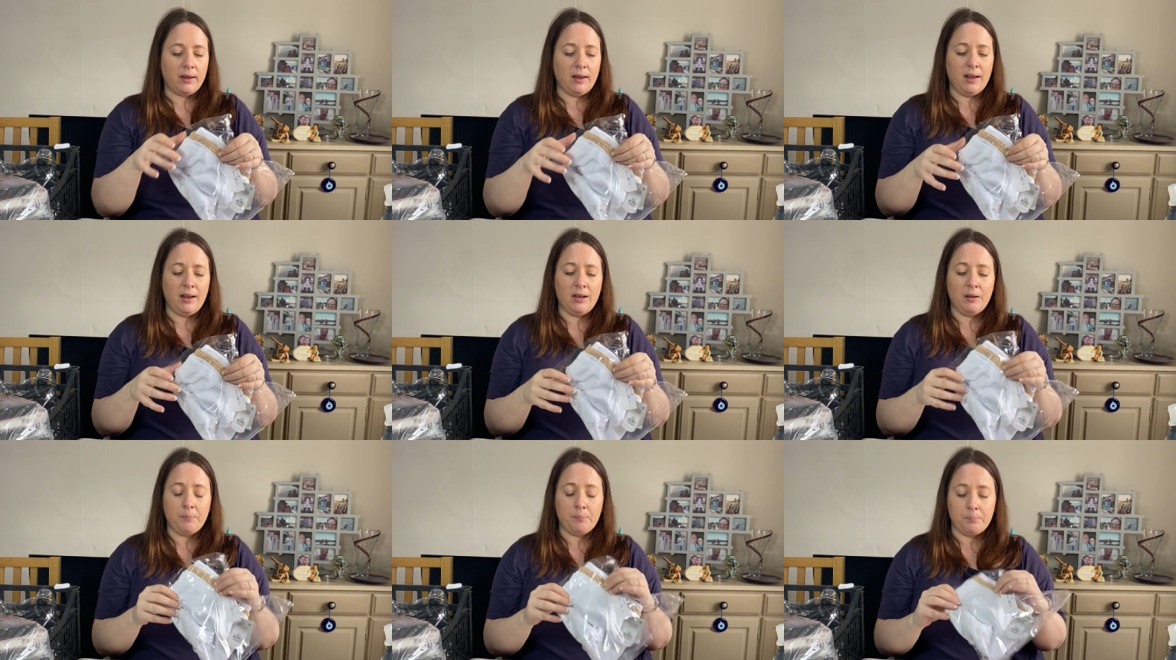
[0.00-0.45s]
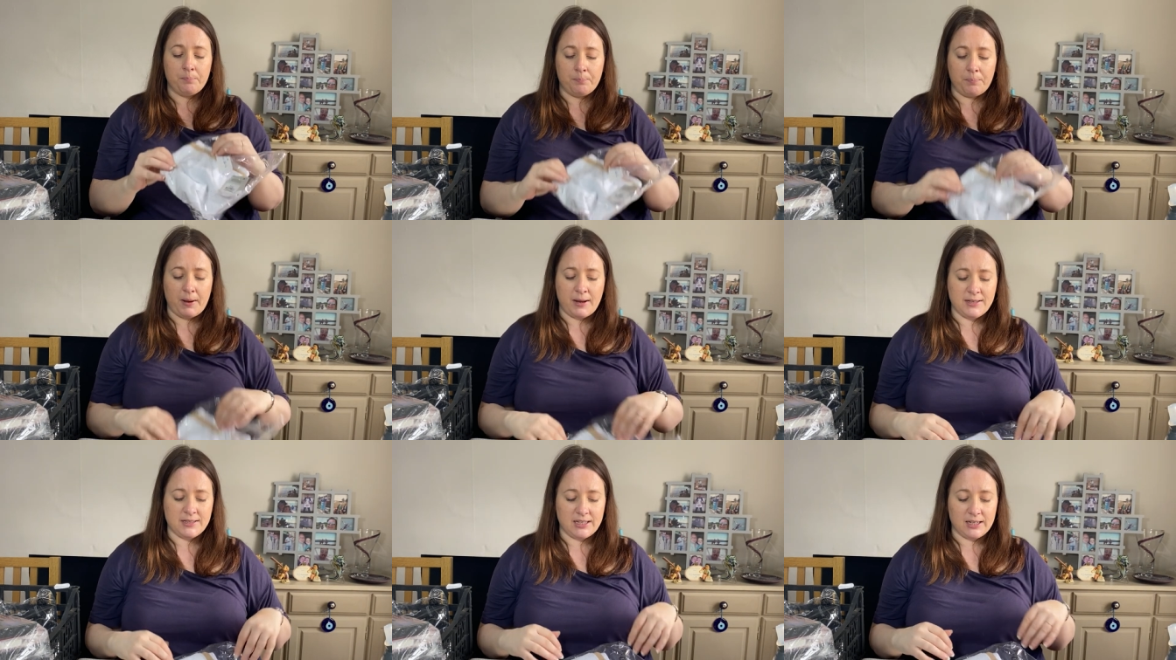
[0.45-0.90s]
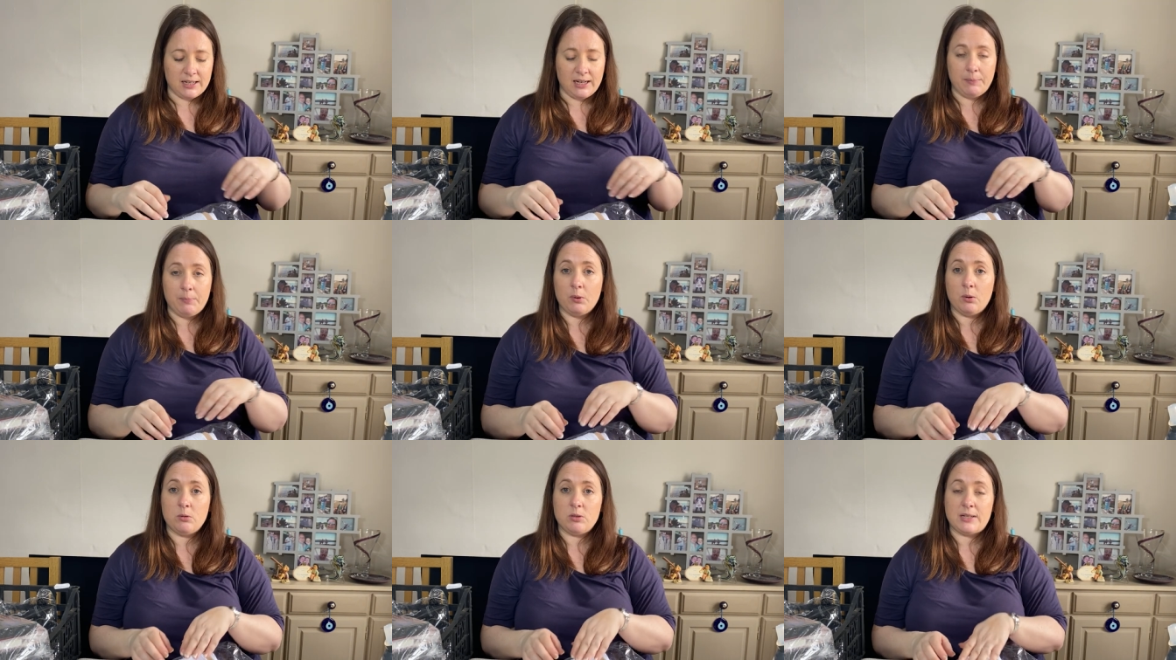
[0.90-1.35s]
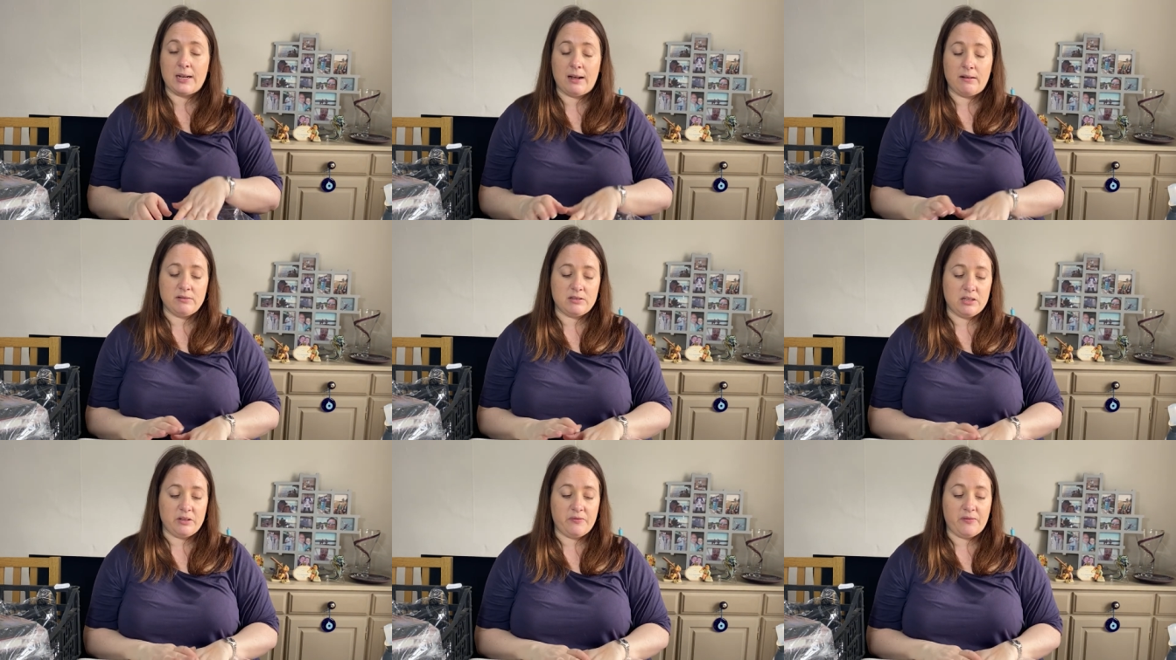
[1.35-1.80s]
And it basically boils
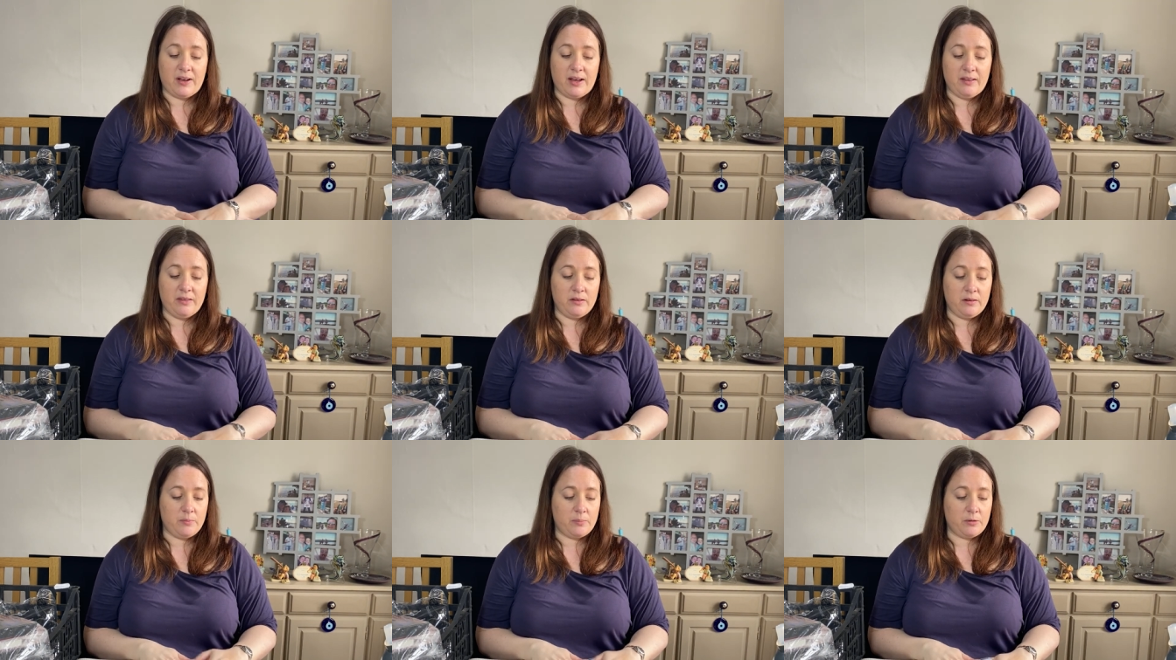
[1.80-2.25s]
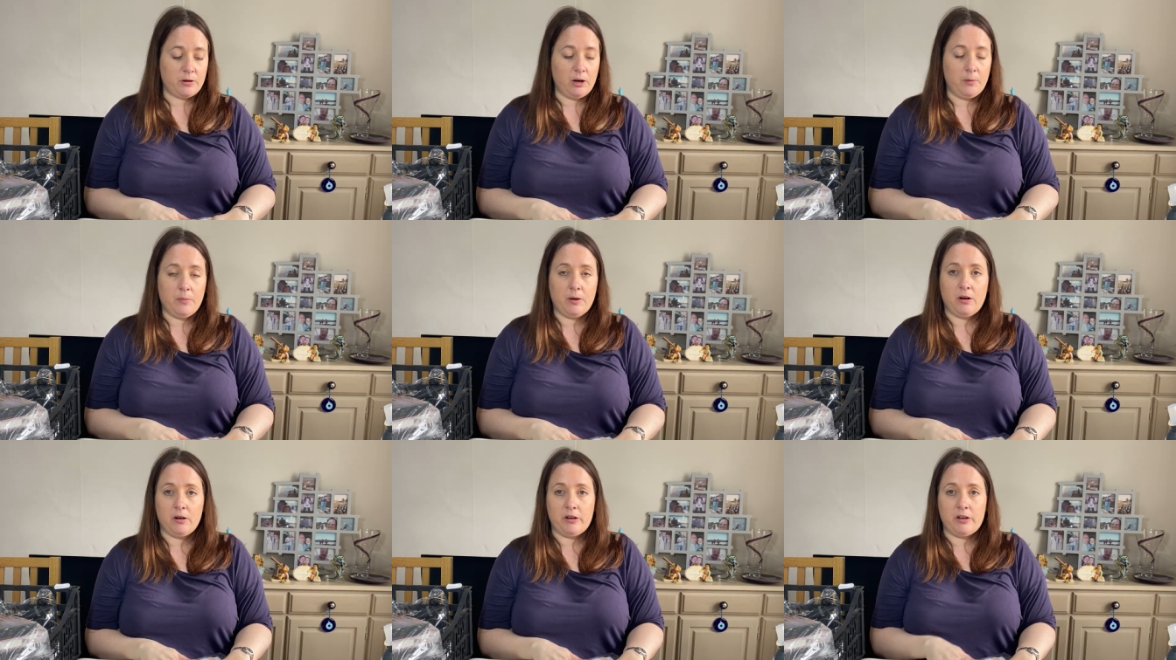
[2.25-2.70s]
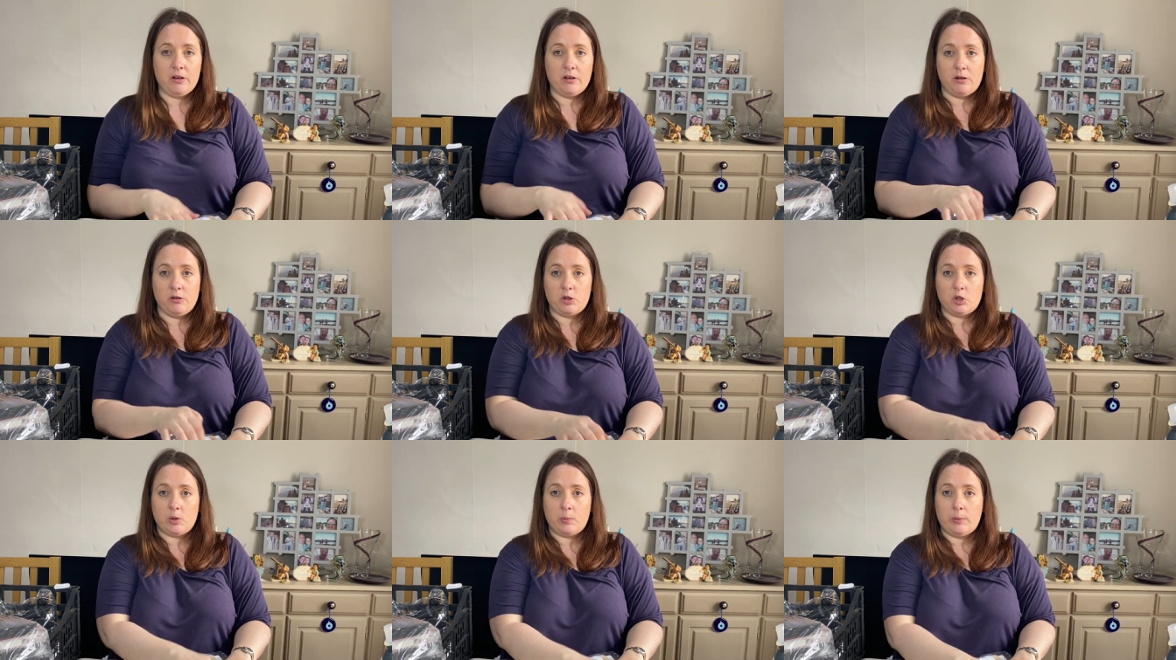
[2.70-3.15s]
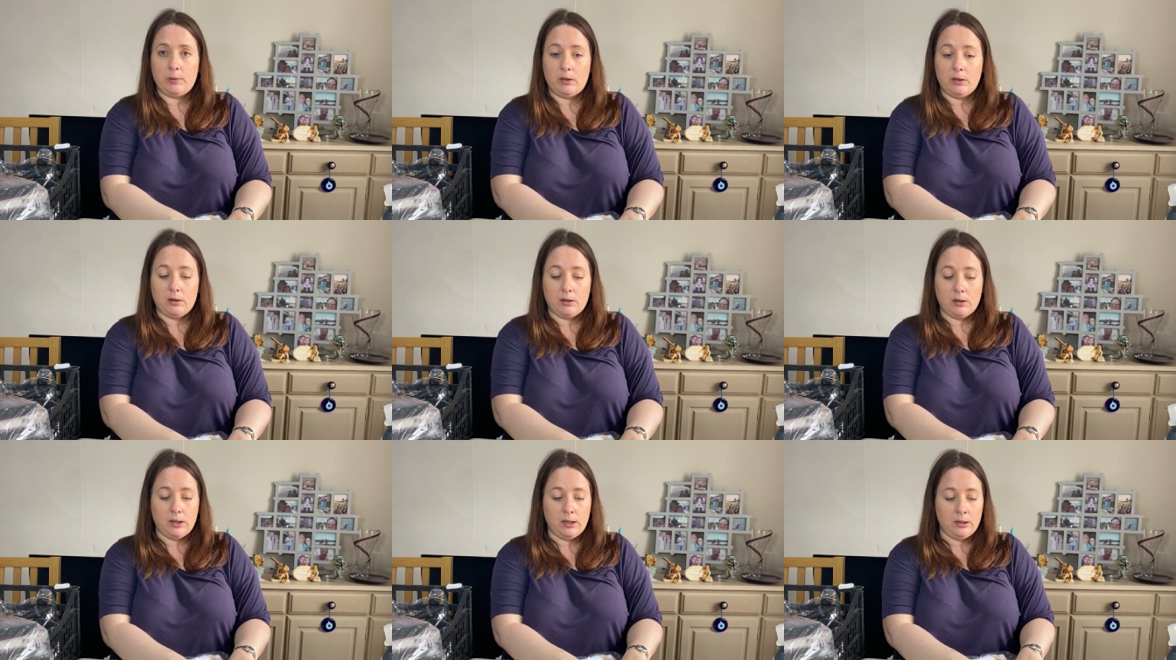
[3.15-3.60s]
down to the fact that Primark can't shop
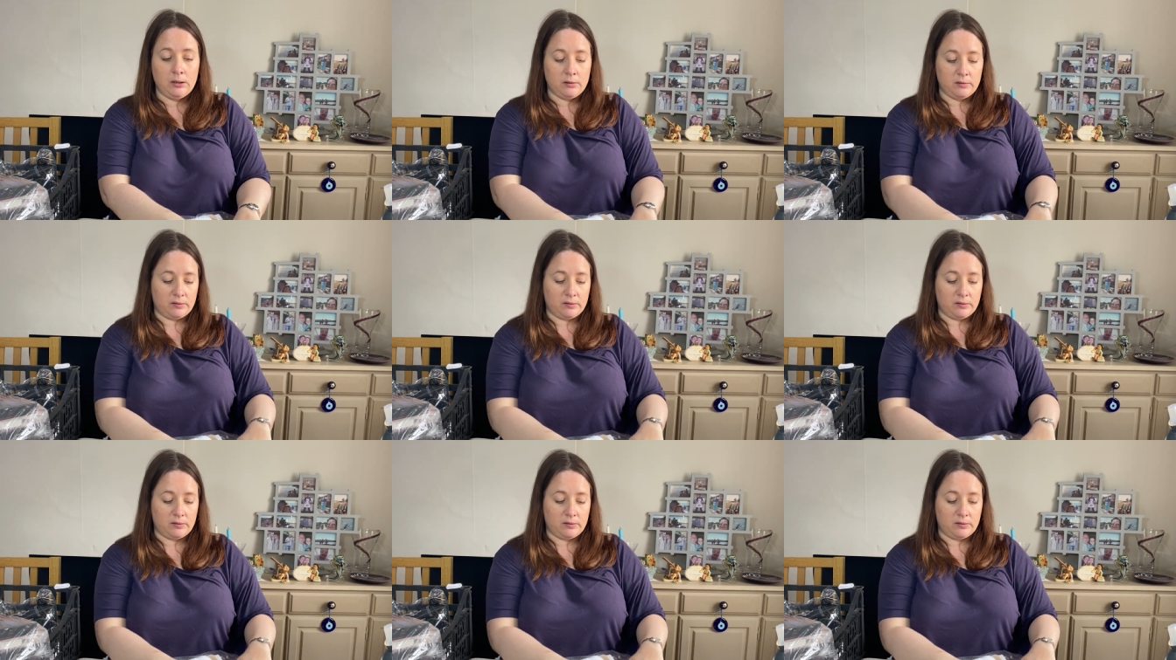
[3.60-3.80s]
online.